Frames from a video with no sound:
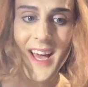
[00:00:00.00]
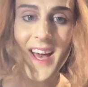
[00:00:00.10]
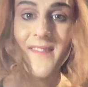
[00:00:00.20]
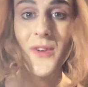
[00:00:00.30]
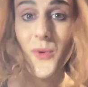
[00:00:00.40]

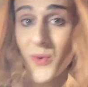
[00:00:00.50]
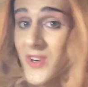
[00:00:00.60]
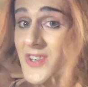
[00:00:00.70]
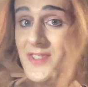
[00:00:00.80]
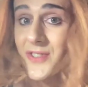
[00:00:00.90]
have no
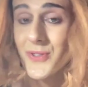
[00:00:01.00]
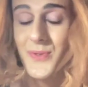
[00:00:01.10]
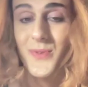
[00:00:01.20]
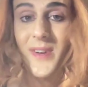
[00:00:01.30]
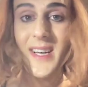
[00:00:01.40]
word
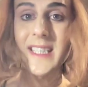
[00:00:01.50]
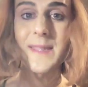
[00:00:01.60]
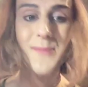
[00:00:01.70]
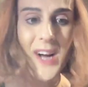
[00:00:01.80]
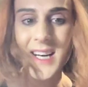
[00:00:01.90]
to
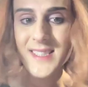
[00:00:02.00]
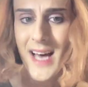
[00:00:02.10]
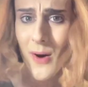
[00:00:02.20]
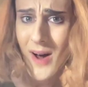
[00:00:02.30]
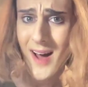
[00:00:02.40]
express
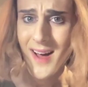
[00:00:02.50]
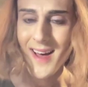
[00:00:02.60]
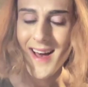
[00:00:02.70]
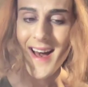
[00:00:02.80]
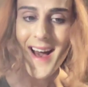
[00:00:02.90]

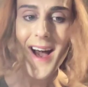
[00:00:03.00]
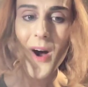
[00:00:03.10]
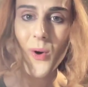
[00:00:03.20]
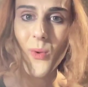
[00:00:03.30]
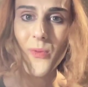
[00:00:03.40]

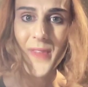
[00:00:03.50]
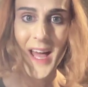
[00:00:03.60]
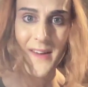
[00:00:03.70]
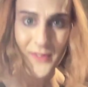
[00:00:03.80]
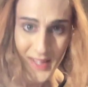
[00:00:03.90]
how
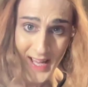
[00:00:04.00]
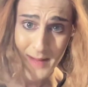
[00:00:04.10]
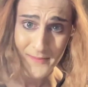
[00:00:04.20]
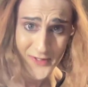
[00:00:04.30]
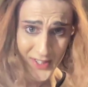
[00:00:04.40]
thankful I
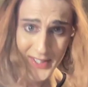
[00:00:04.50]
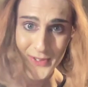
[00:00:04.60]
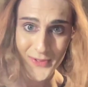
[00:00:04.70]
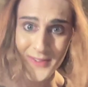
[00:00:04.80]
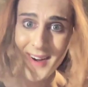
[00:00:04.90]
am for
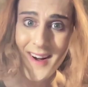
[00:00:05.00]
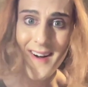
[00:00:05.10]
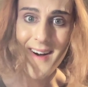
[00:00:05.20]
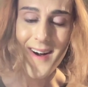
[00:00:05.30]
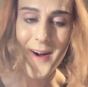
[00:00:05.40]
you,
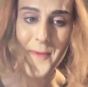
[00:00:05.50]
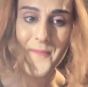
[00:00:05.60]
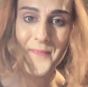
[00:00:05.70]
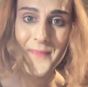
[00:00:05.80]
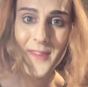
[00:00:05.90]

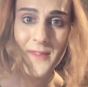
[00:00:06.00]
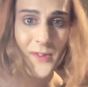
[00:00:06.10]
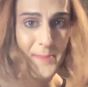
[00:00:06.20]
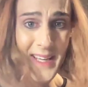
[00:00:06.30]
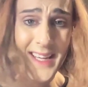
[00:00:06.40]

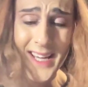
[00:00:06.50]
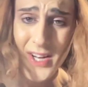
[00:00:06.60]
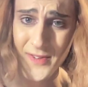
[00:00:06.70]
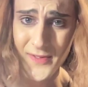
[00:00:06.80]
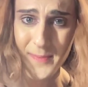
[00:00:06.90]
for being
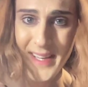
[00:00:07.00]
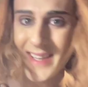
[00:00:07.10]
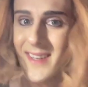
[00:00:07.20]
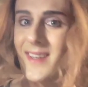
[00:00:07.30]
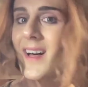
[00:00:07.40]
here for
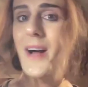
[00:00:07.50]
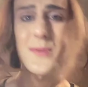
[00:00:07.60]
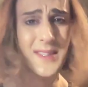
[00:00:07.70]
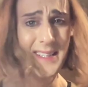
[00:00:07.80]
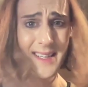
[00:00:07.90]
me. I
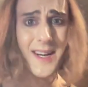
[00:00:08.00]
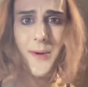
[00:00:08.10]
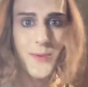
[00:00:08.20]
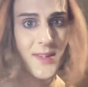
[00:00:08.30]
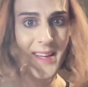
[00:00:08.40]
really
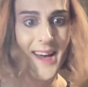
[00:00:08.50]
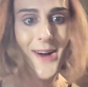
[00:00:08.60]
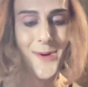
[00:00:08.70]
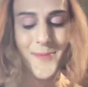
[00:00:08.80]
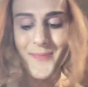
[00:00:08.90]

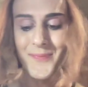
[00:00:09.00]
am.